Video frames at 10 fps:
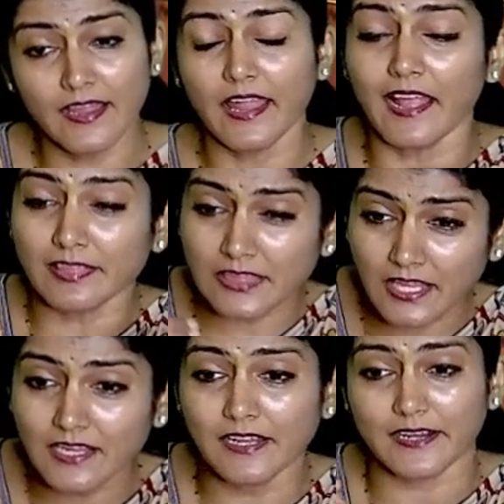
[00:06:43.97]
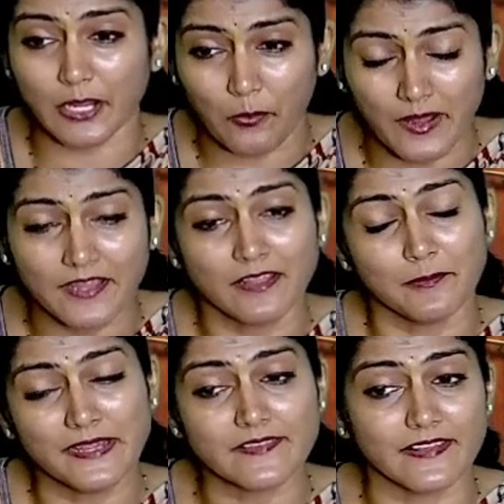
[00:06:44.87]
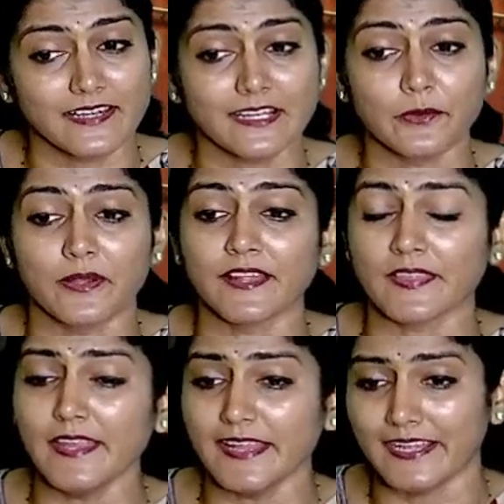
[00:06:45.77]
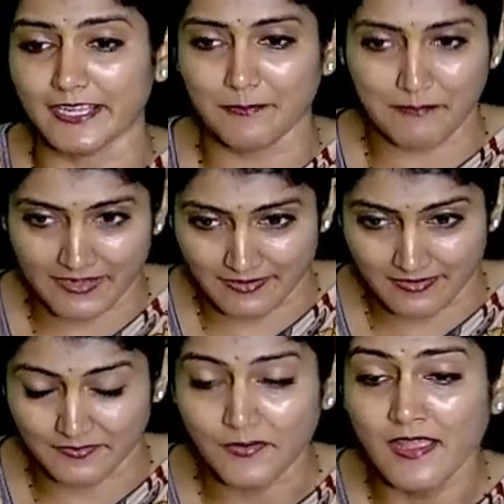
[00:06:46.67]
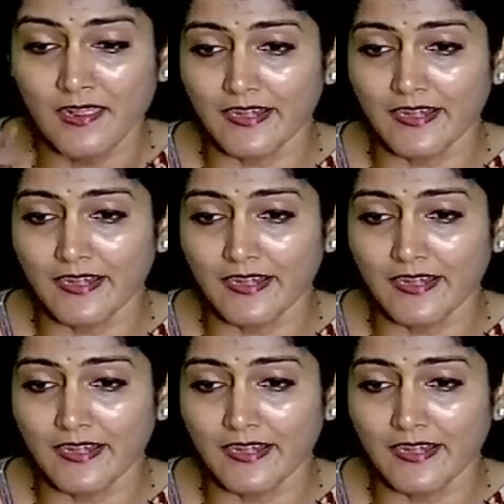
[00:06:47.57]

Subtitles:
Ethical requirements including the independence, right?